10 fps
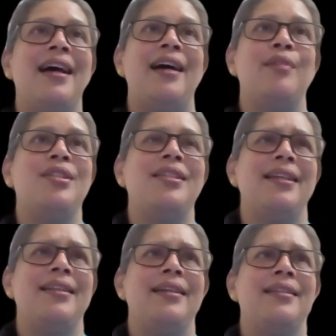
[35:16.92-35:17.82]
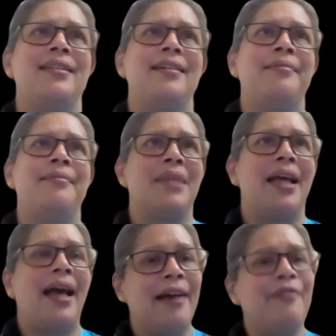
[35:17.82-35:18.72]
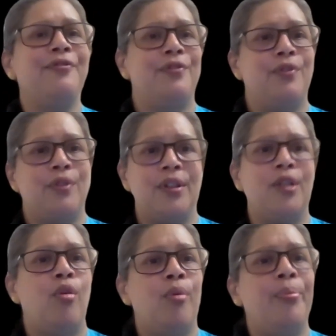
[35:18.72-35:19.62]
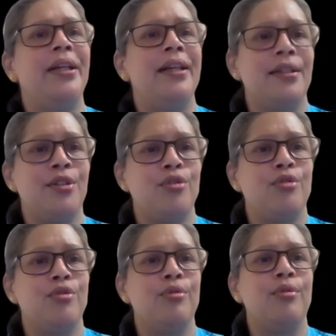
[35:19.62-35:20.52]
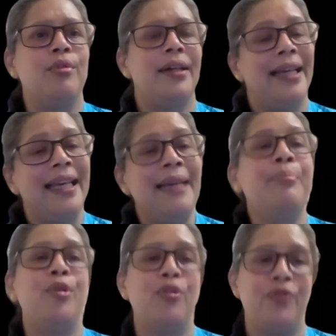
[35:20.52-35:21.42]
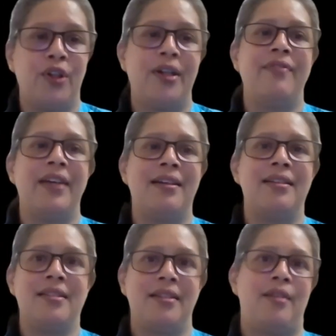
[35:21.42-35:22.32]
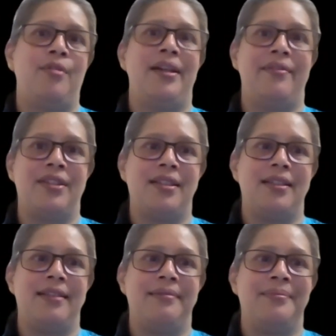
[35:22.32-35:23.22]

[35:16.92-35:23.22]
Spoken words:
I would say that have the openness to improve your awareness around diversity.